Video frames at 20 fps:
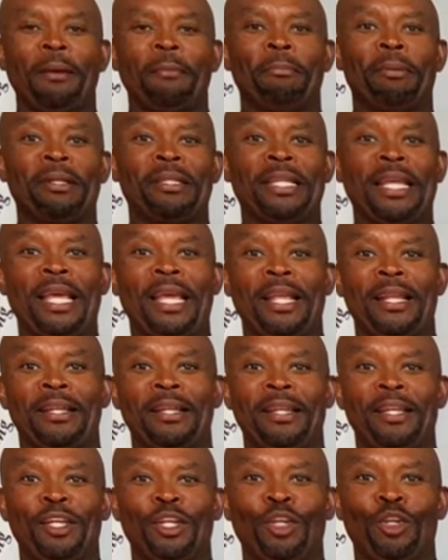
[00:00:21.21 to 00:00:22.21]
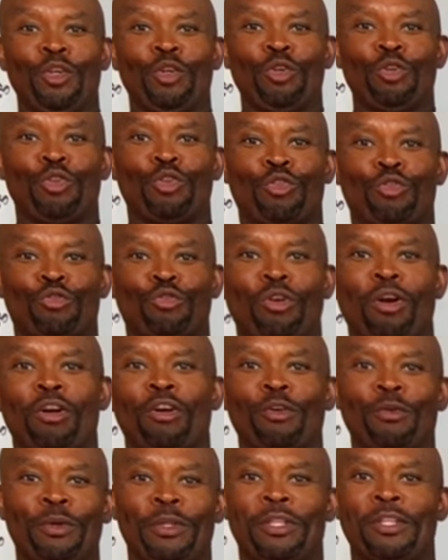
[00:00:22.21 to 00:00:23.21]
but then you
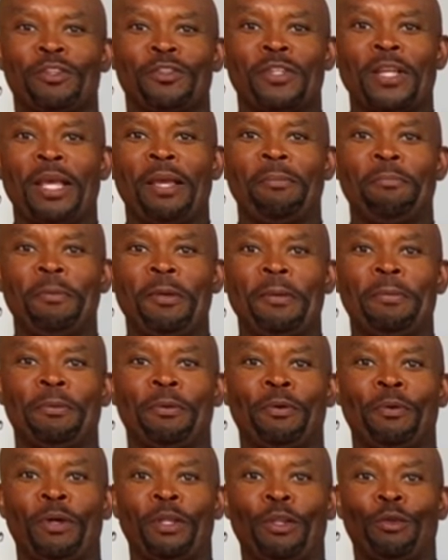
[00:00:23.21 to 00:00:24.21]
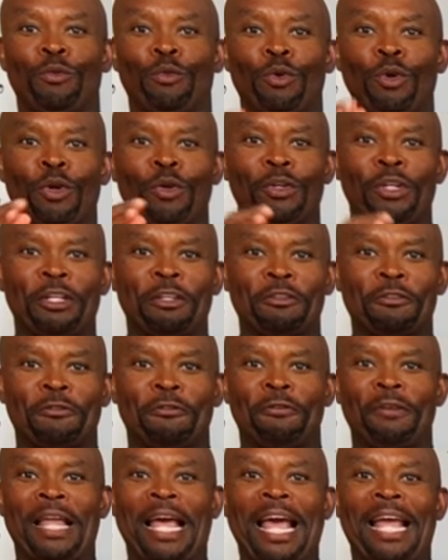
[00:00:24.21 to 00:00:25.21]
struggle with the same people when the road is
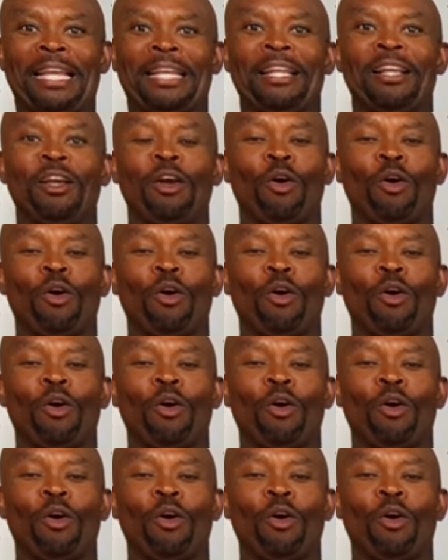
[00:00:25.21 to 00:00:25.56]
flat